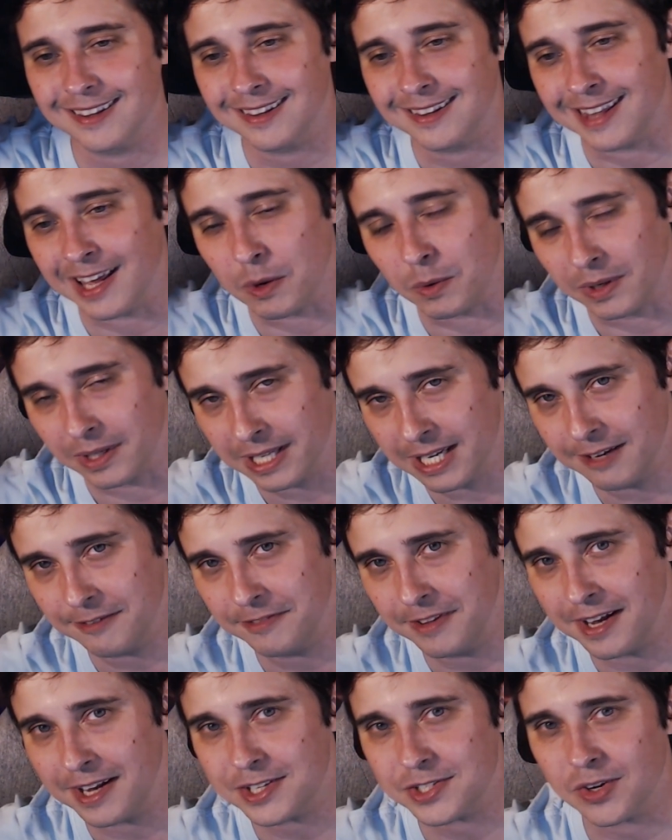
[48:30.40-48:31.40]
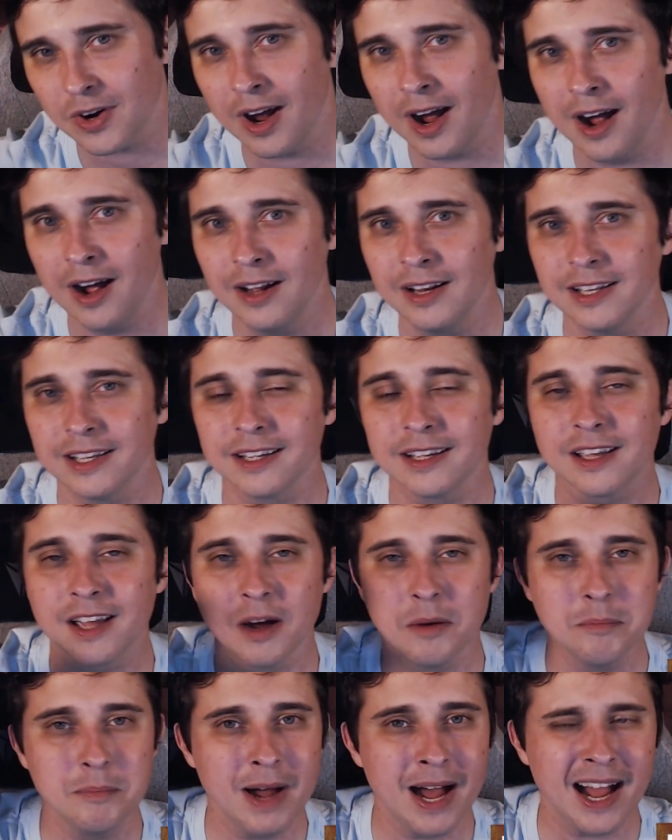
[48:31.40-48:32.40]
they will leave that trial and
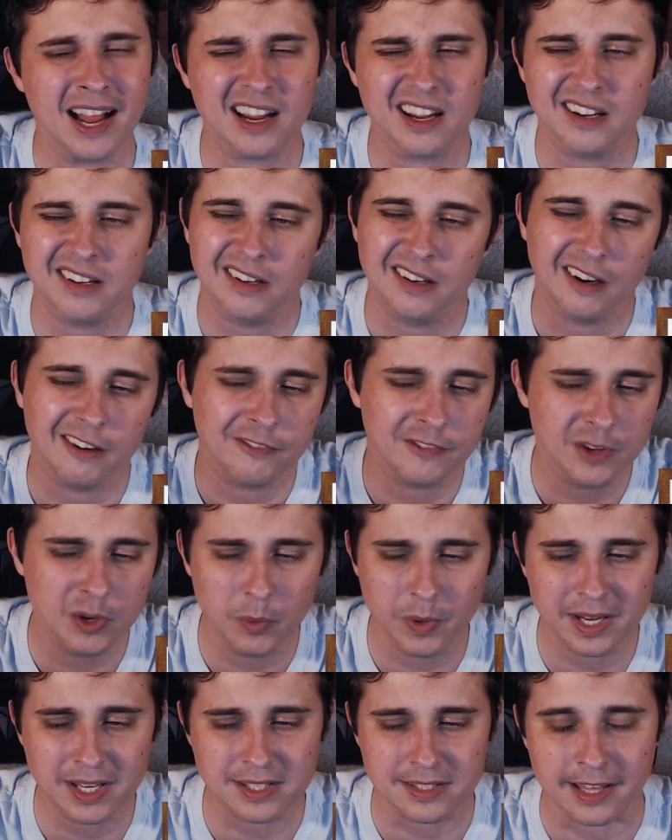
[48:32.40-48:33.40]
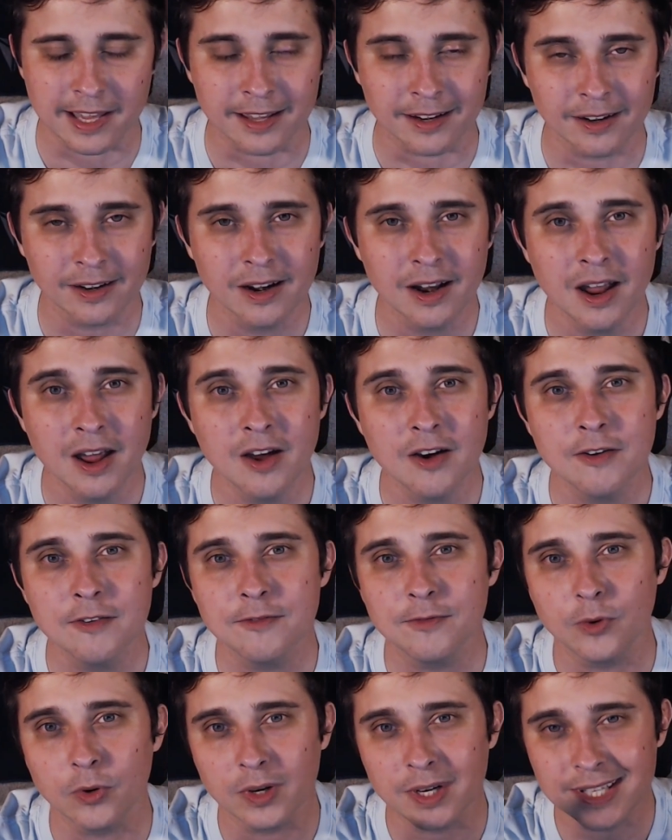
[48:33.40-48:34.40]
come back a few weeks later
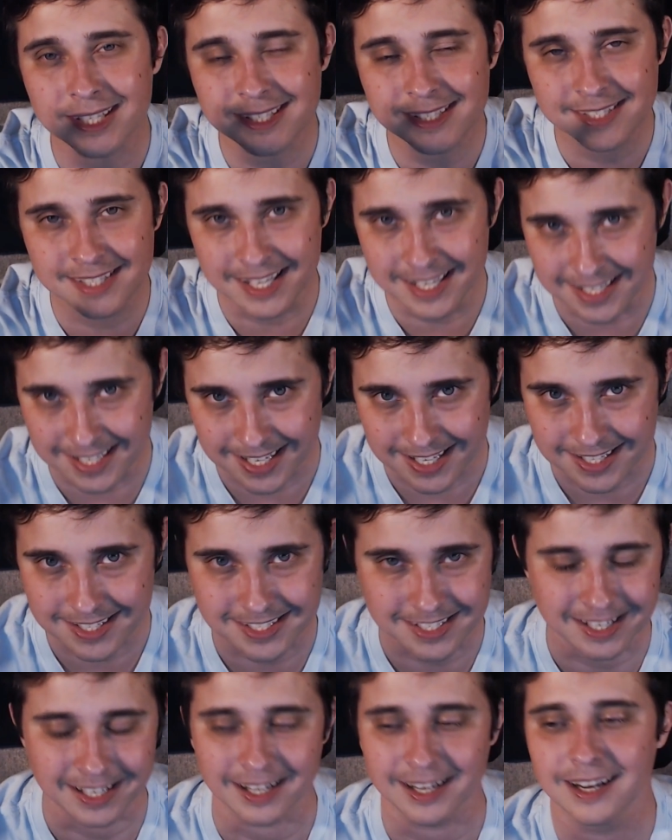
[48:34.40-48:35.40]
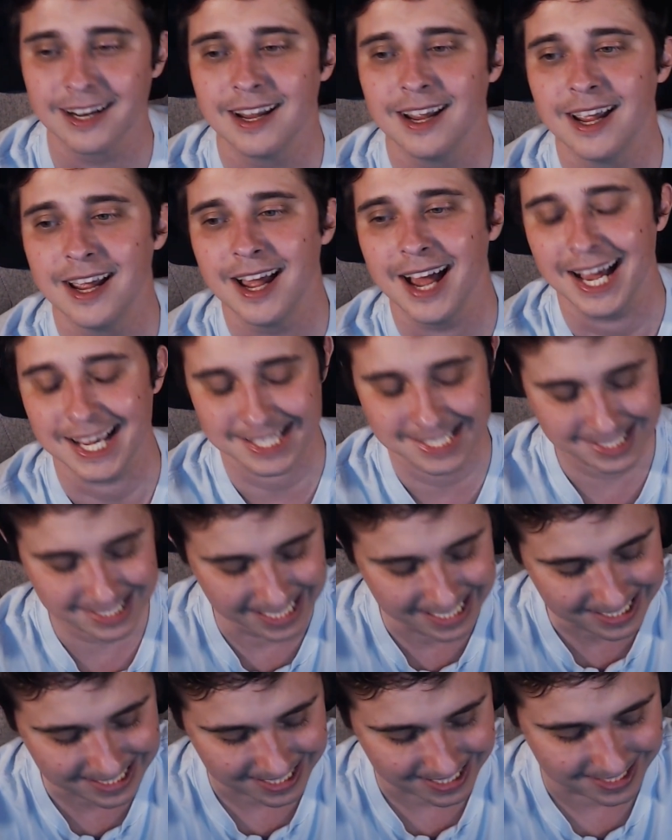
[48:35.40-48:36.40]
for a sentencing. A
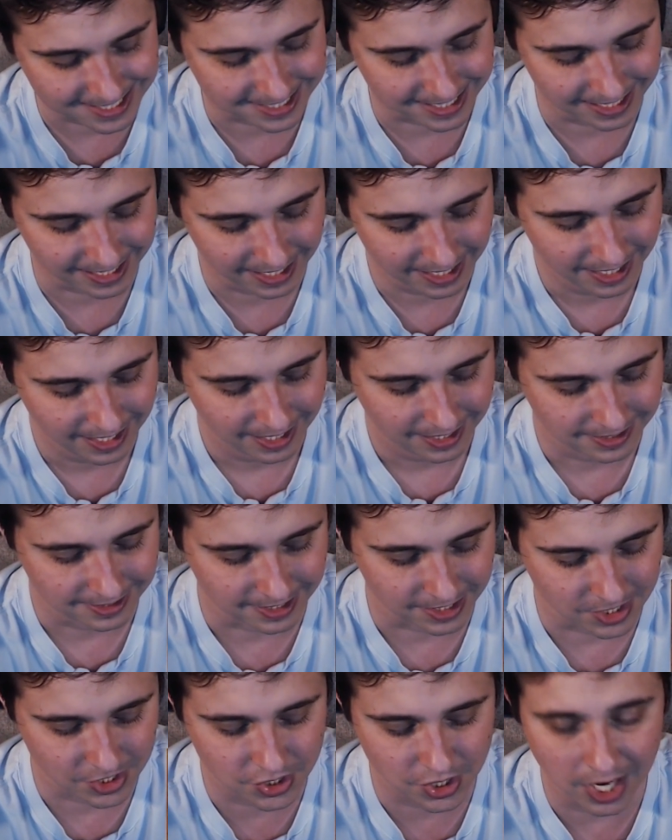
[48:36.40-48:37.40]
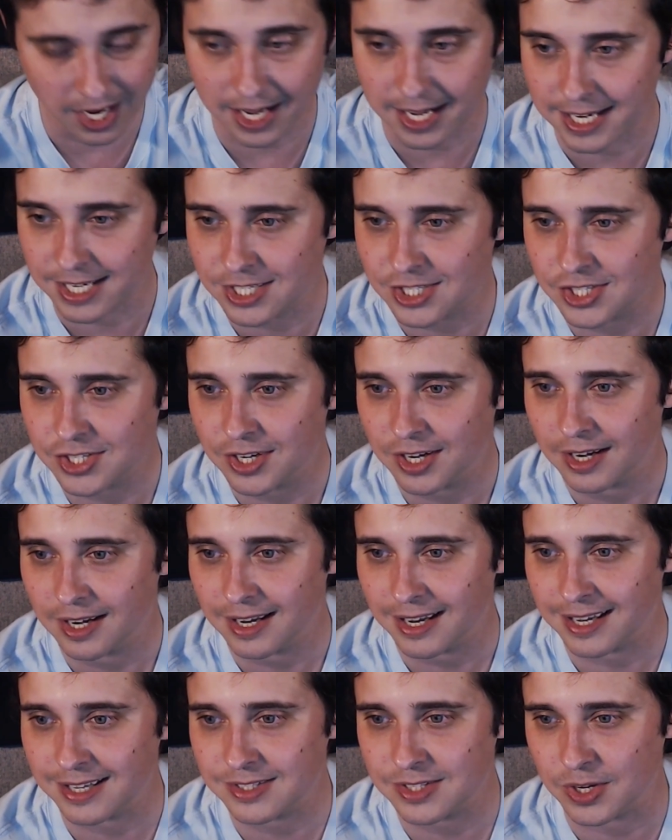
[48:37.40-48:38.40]
sentencing. The judge
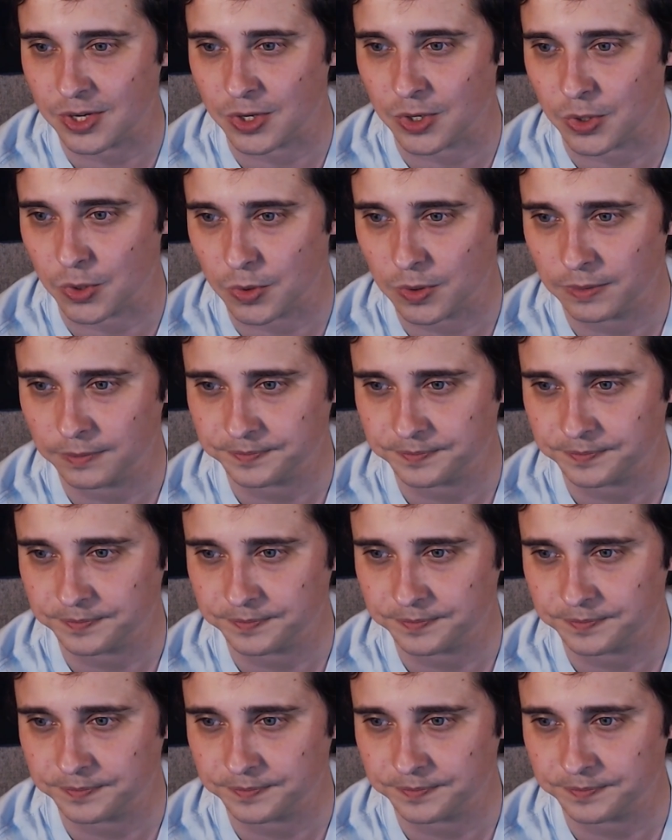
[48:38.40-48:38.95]
is who